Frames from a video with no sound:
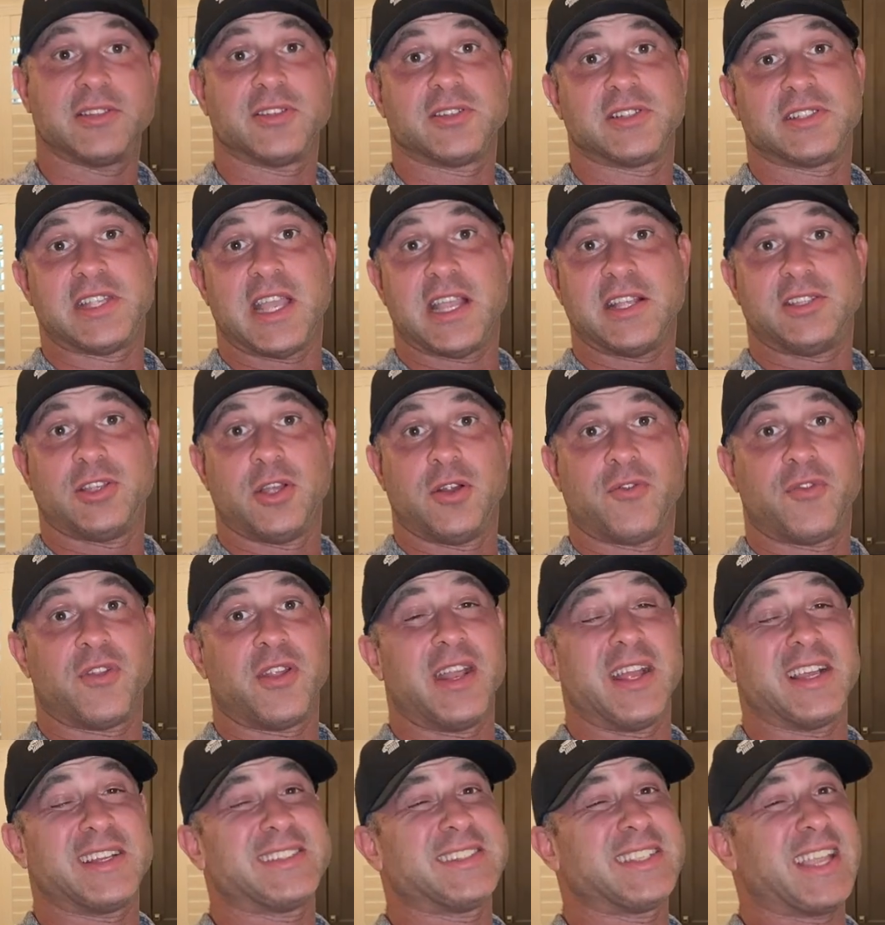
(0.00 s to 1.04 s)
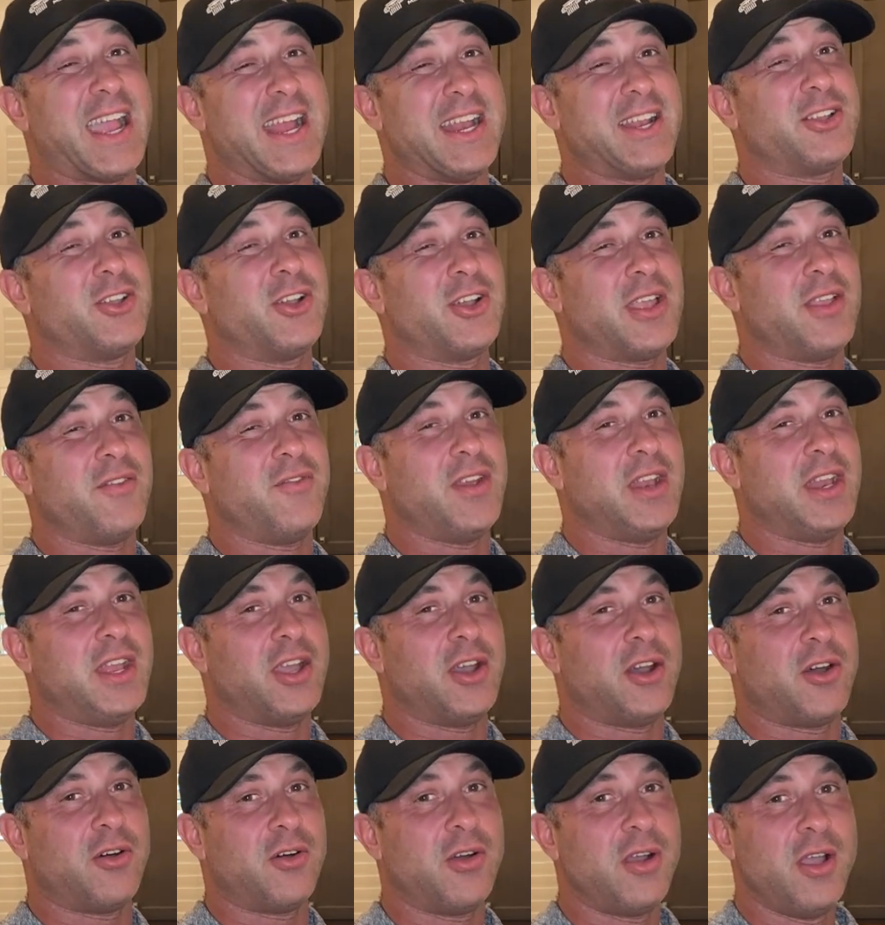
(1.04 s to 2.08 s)
So stay tuned for the next Titan Cooking
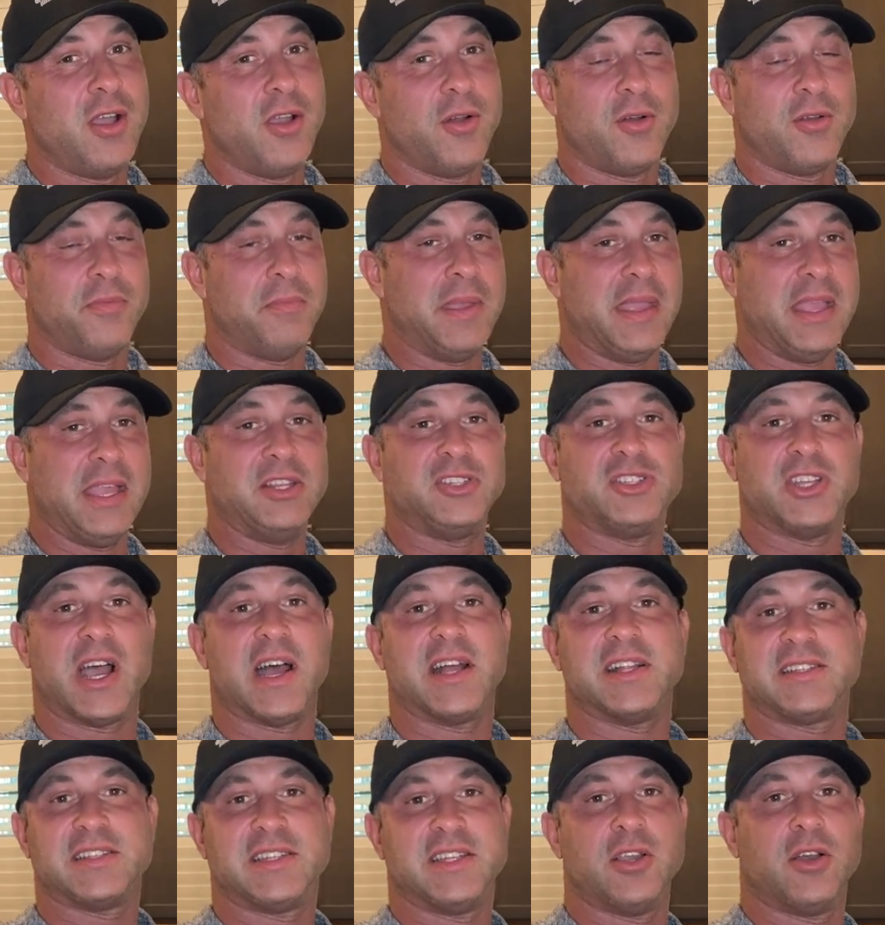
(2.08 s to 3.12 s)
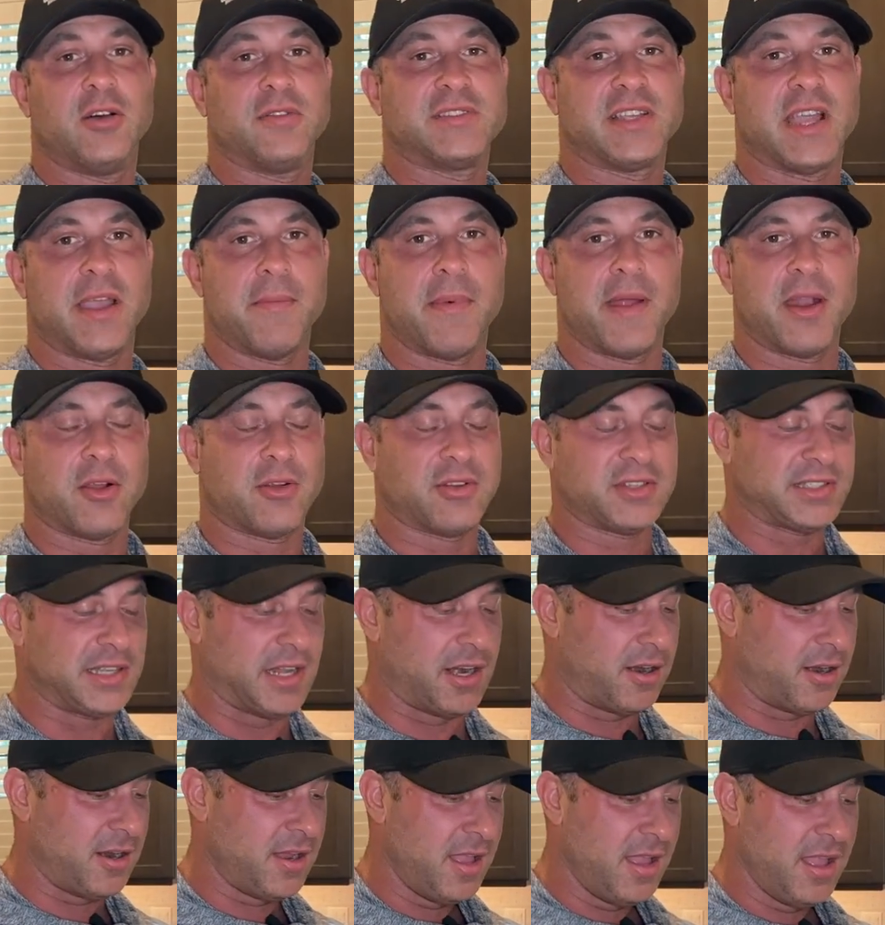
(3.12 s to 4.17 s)
video For me, John, CEO of Titan Medical
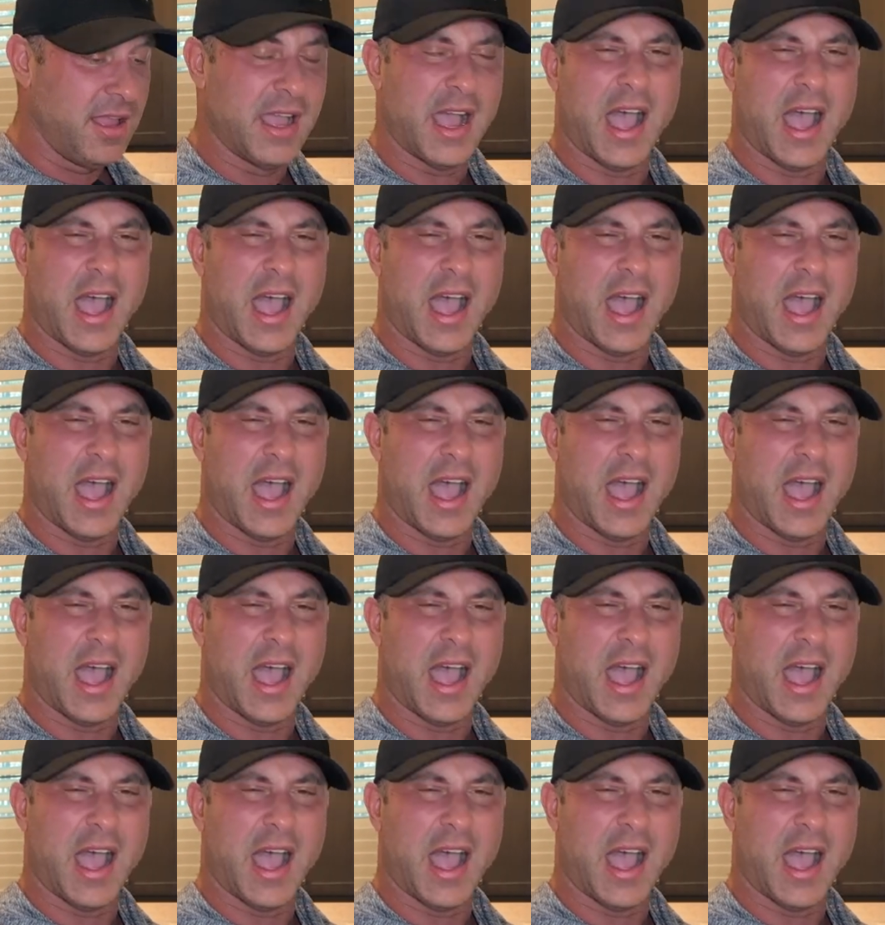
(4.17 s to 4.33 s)
Center.